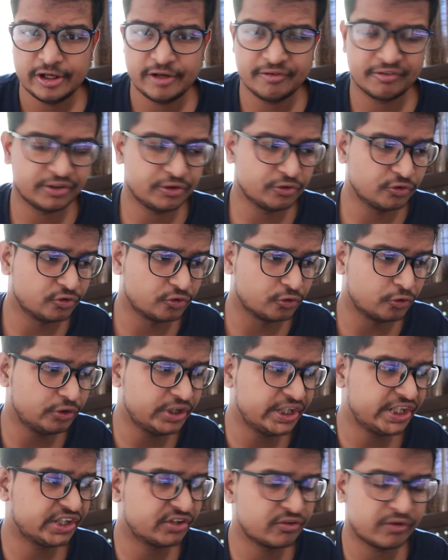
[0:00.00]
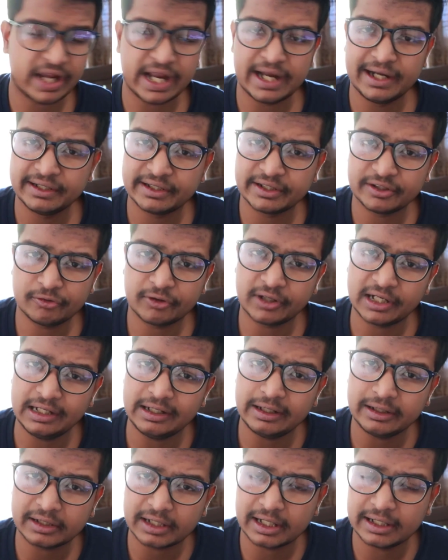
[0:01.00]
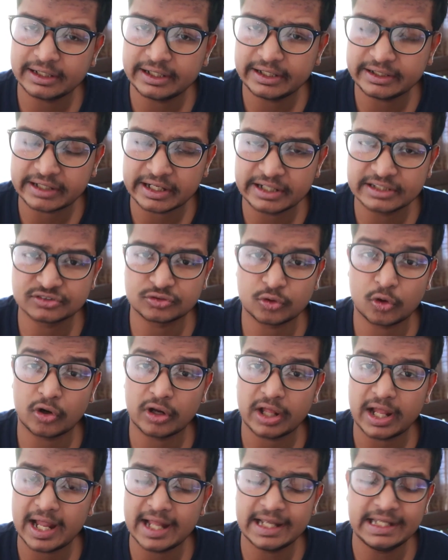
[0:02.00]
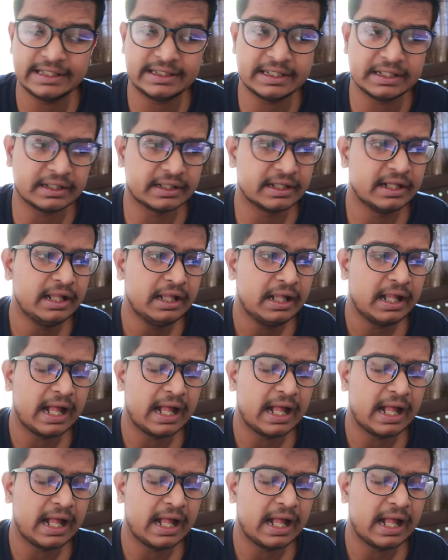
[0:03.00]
even you no need to enter your credit card details or anything.